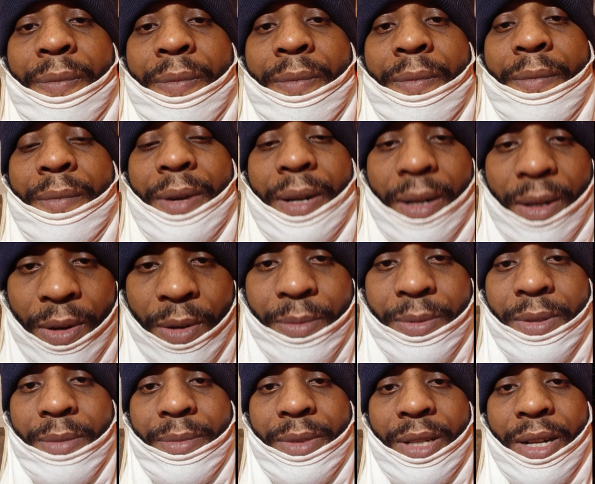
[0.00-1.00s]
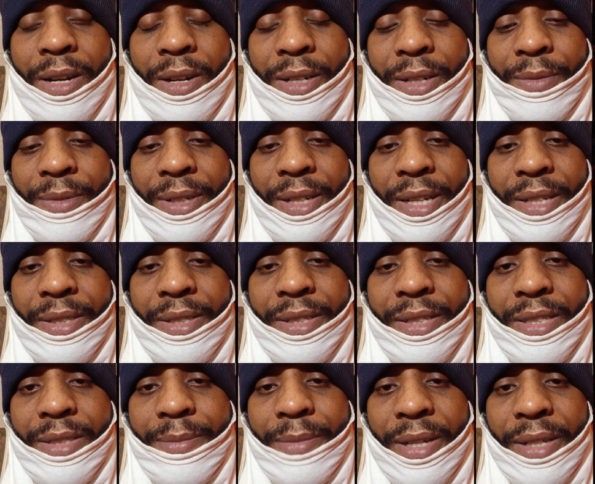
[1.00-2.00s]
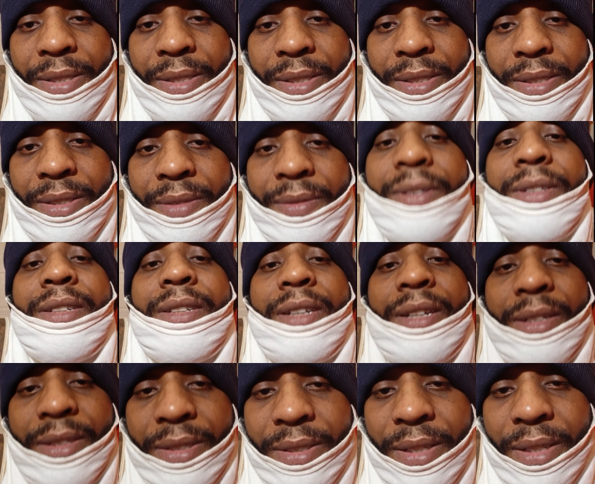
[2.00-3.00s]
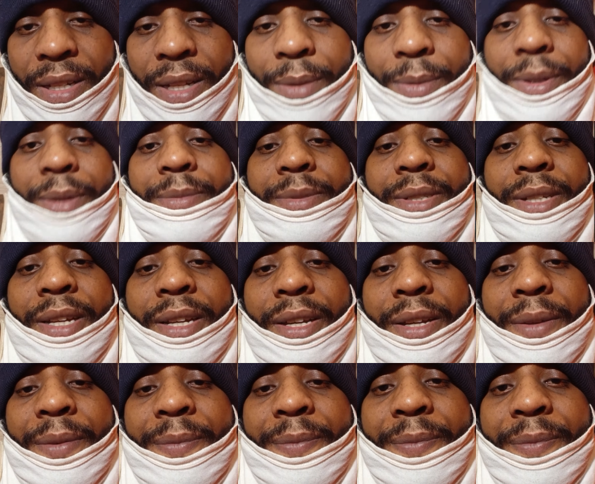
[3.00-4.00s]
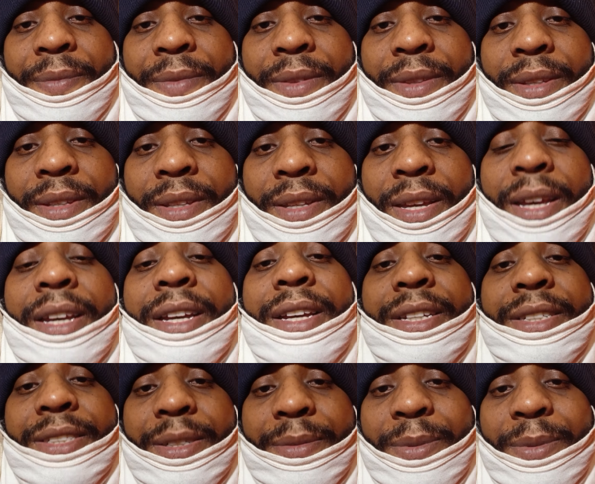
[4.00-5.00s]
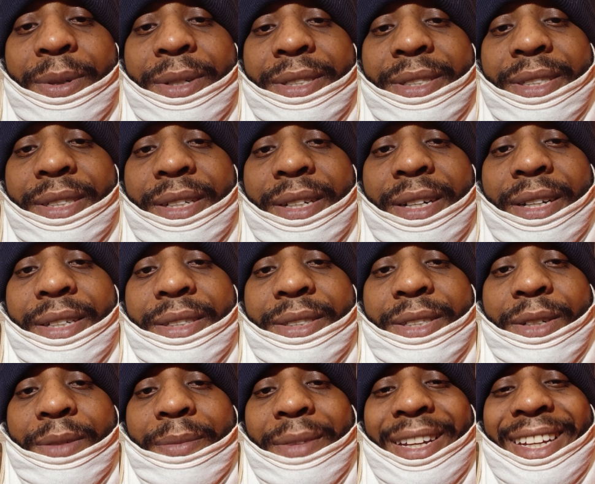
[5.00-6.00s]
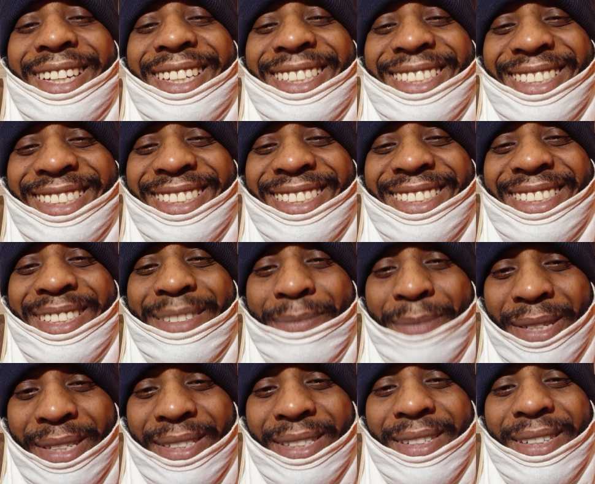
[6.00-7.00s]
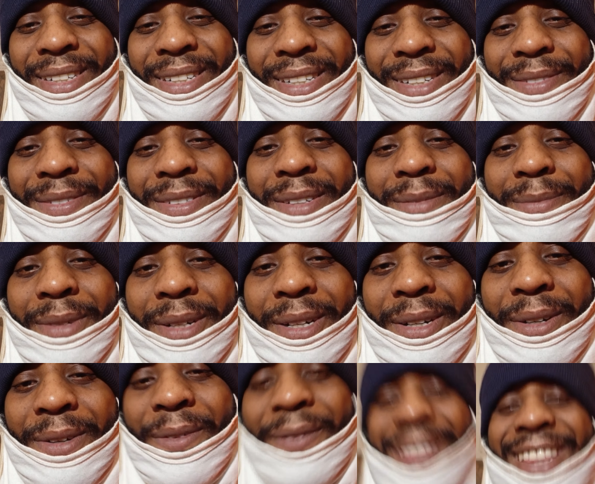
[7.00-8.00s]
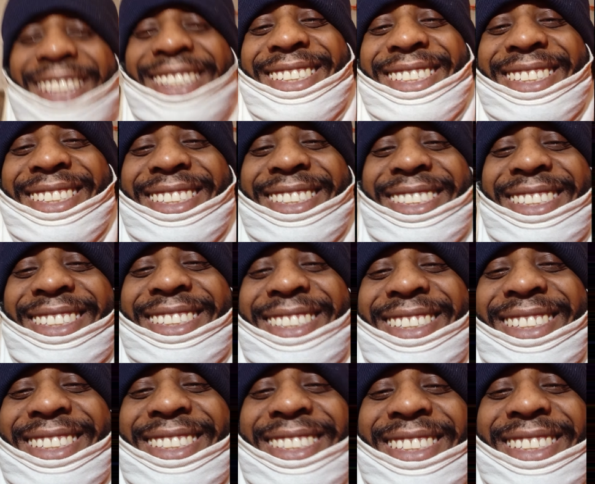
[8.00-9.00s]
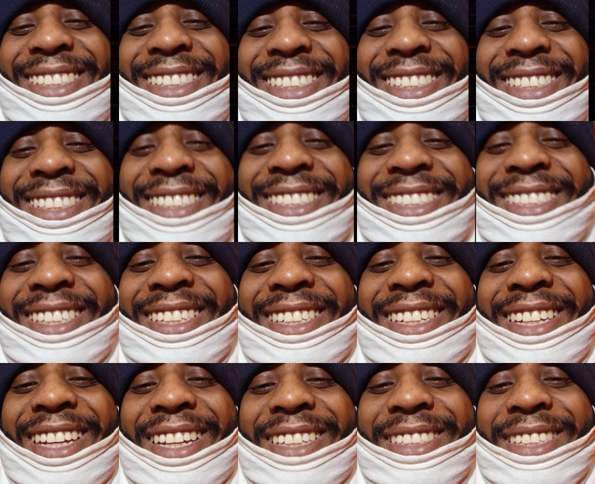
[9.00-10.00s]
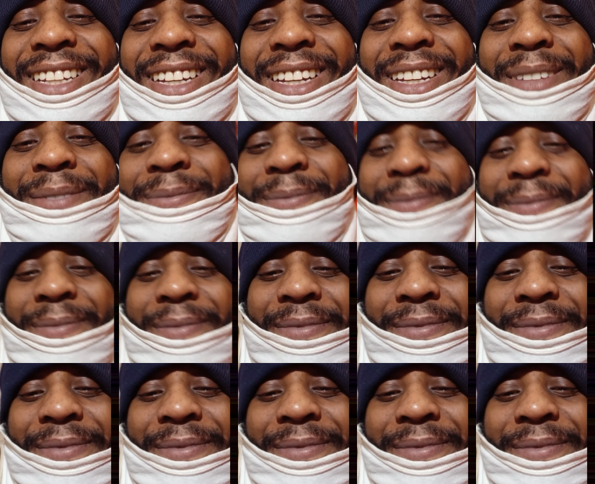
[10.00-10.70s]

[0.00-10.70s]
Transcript: But I hope some of y'all can relate to this message and understand what I'm saying. It's your boy Jeter Huncho, man. Peace and love, and I'm gone. See you next time.